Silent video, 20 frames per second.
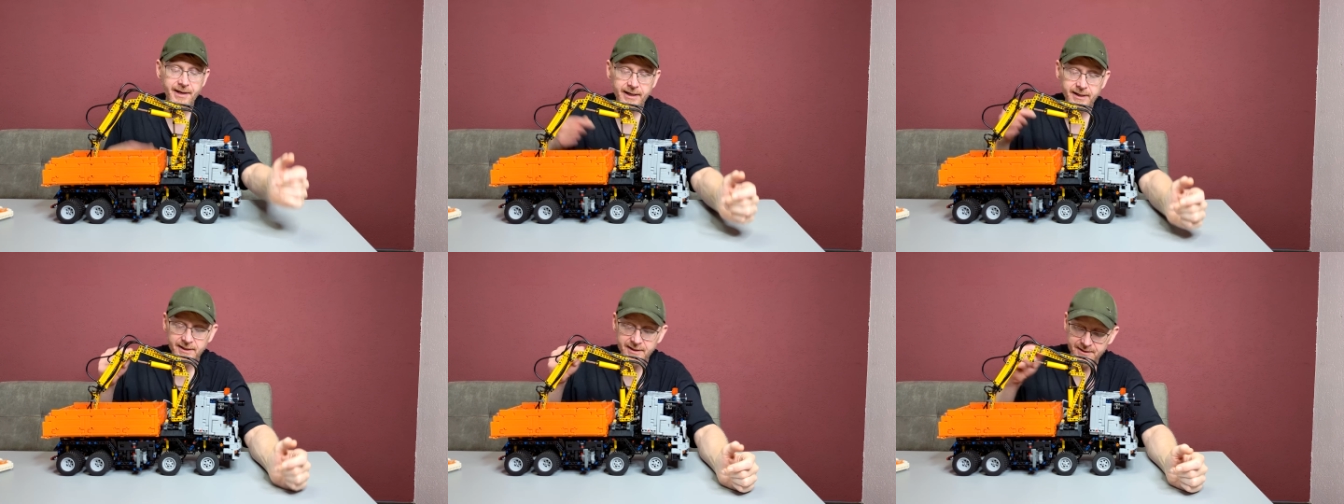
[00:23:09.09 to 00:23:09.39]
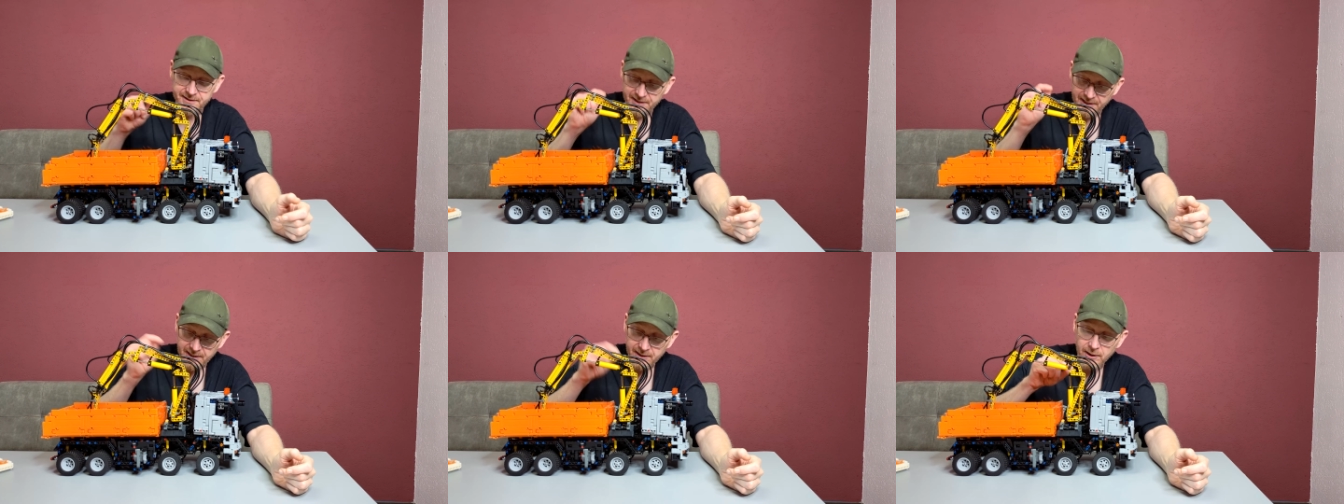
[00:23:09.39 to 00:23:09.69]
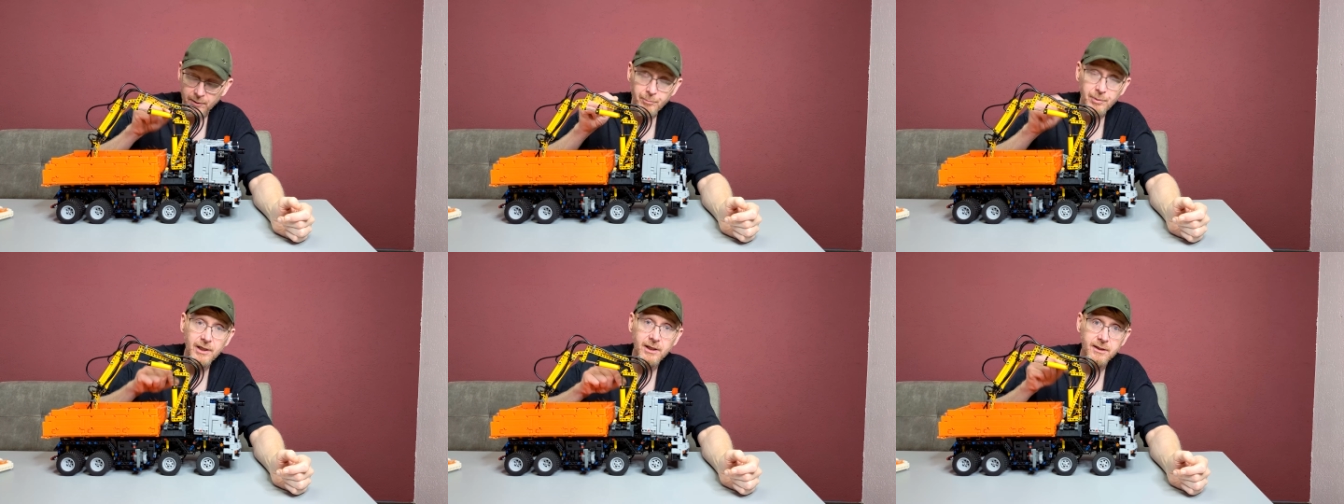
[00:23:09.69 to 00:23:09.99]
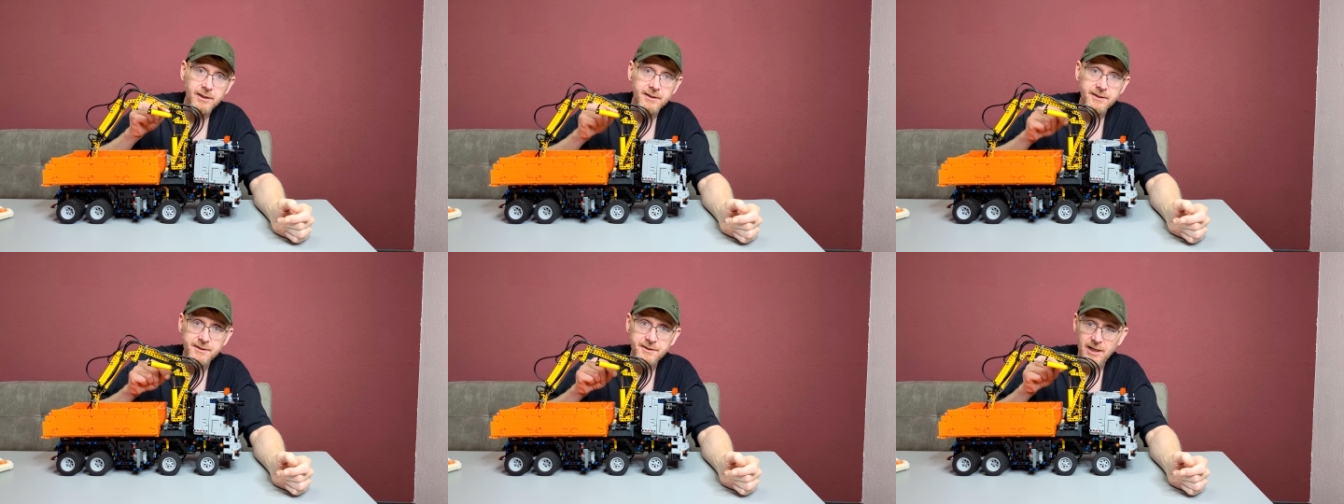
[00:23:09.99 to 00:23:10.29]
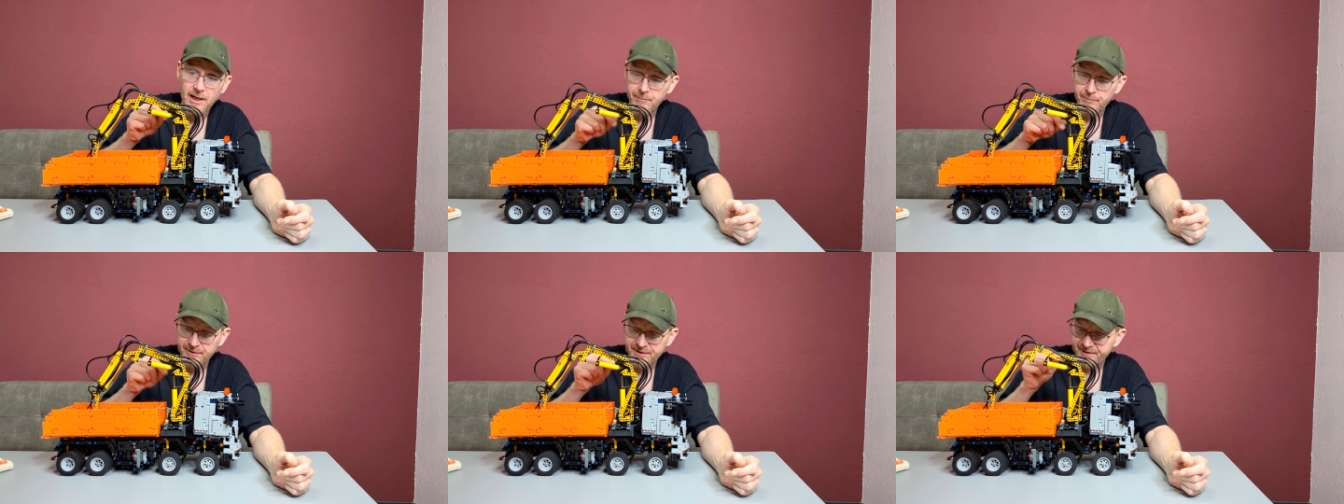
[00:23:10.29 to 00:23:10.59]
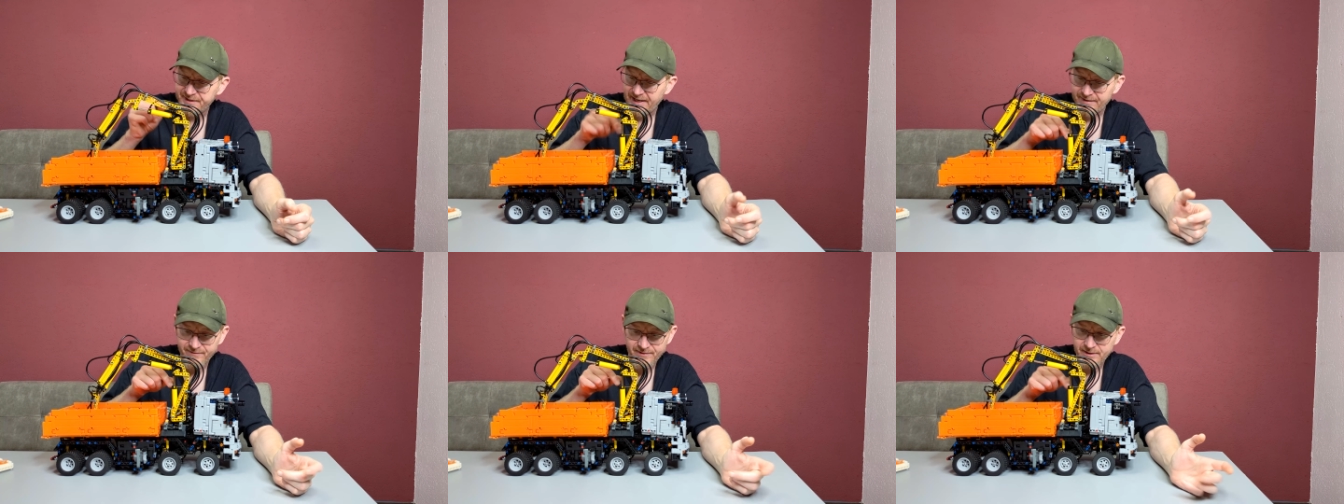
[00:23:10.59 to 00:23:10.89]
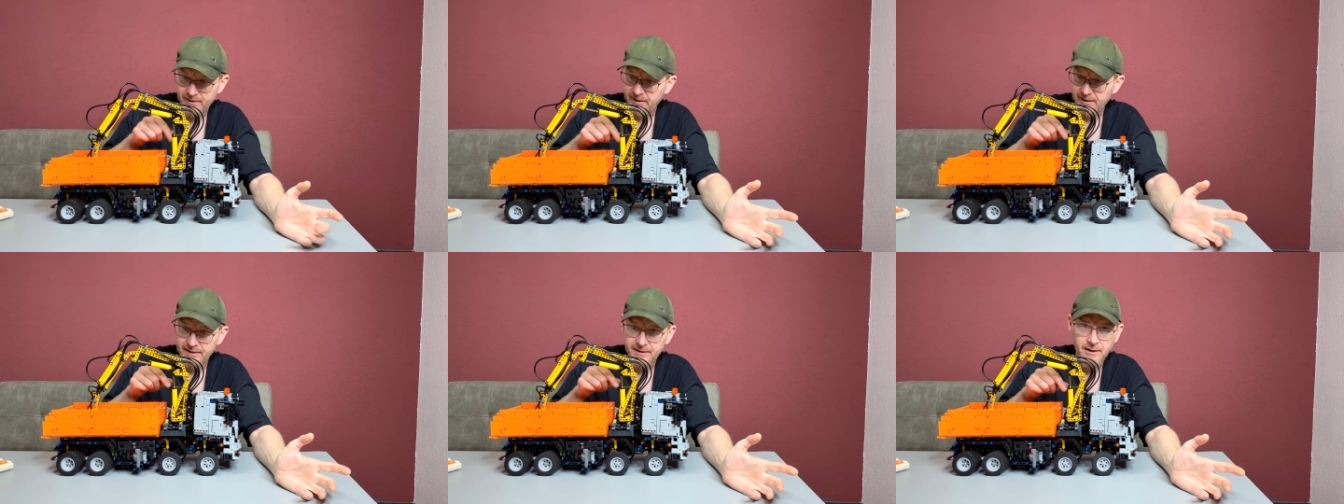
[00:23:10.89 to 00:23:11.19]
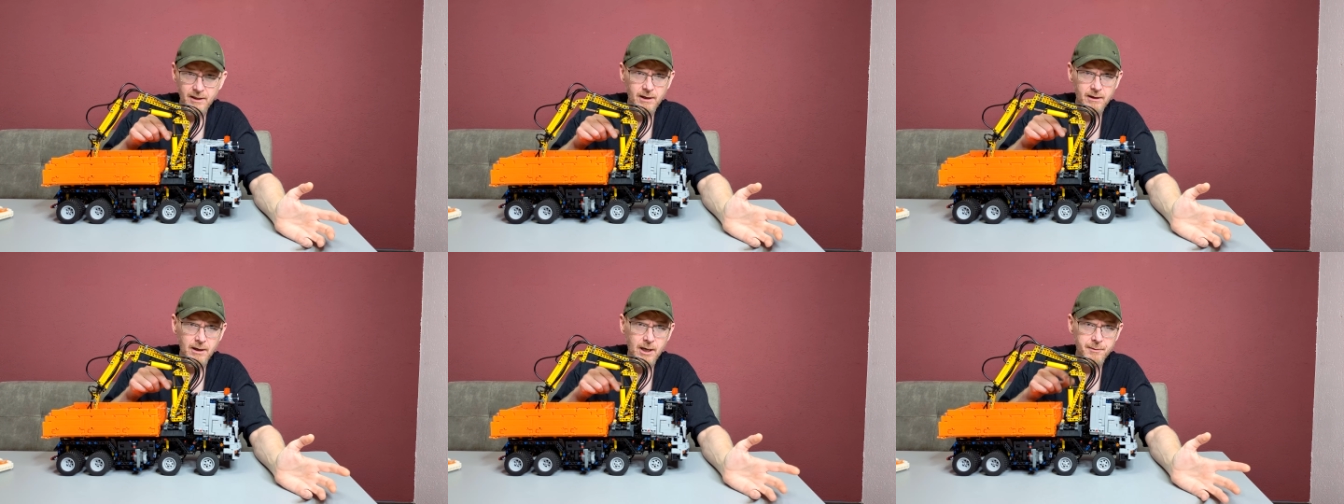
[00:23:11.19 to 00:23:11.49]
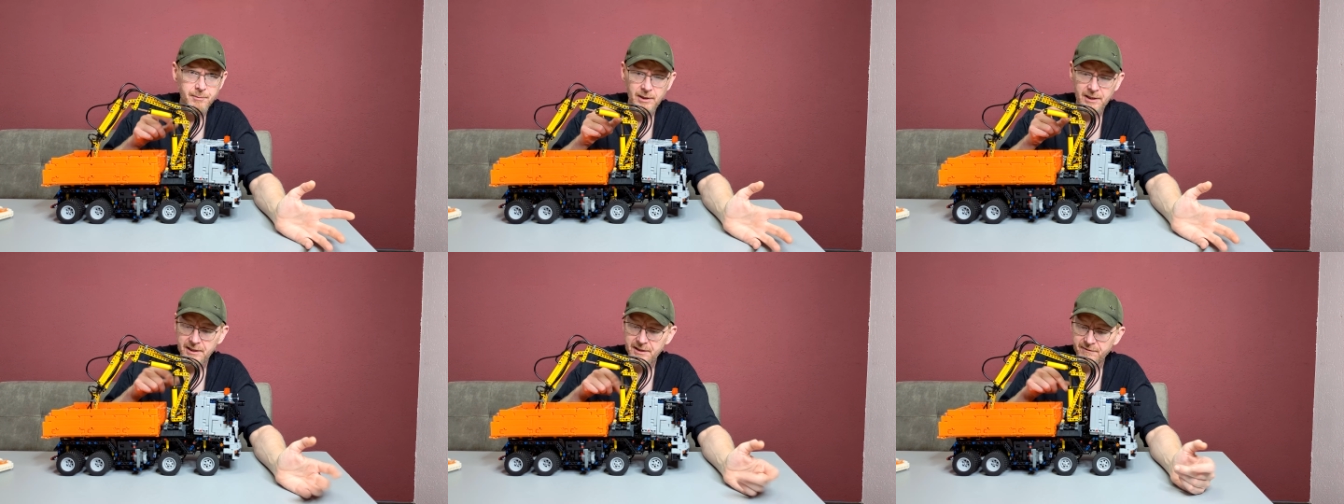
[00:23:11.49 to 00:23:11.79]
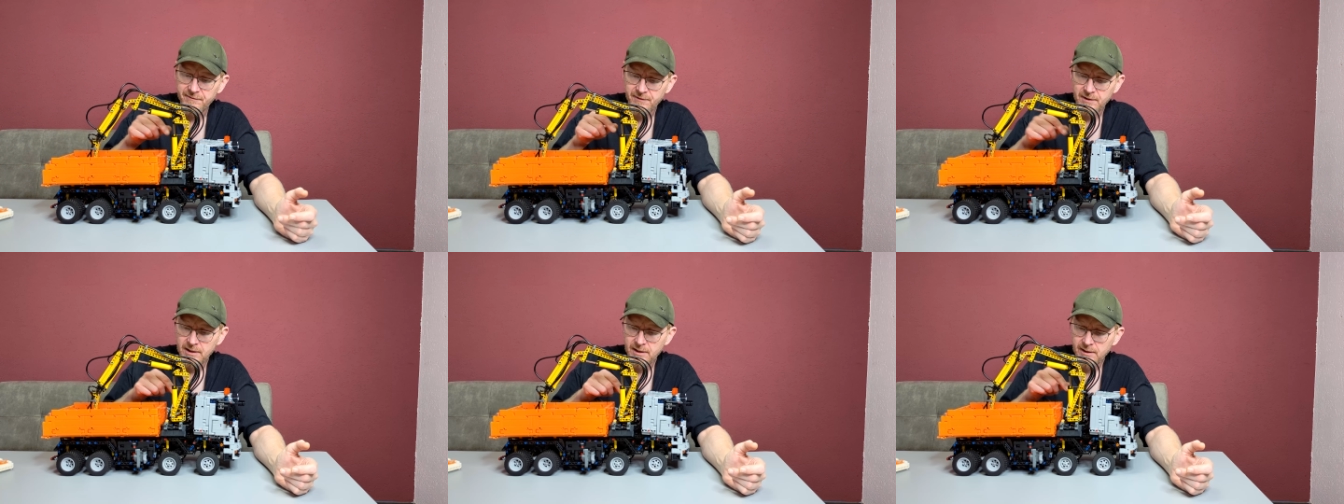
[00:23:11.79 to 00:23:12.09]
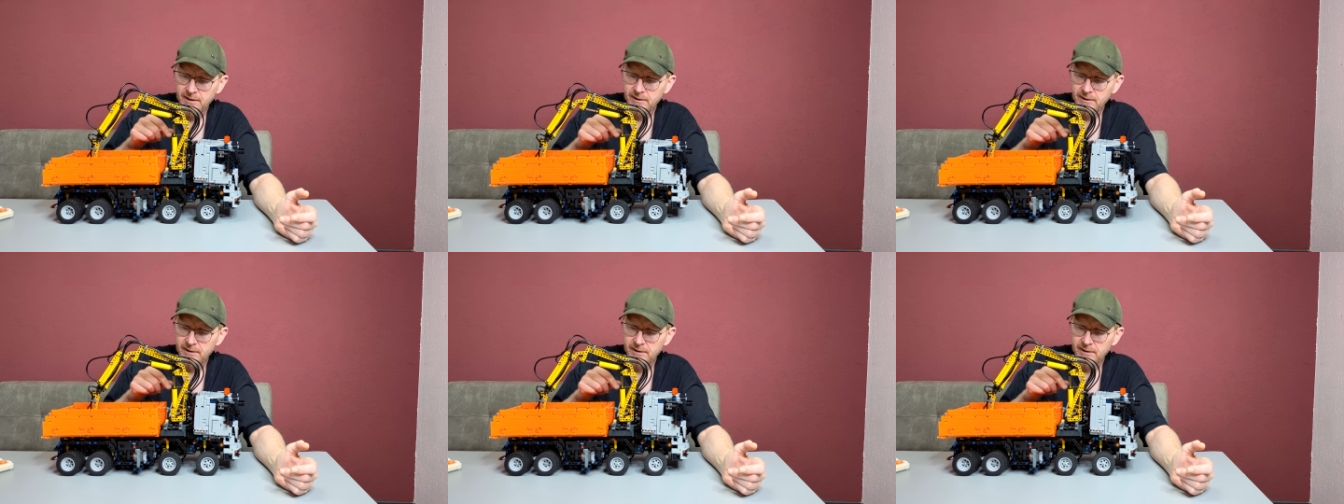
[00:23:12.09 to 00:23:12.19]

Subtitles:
that is in the building step 7, I believe,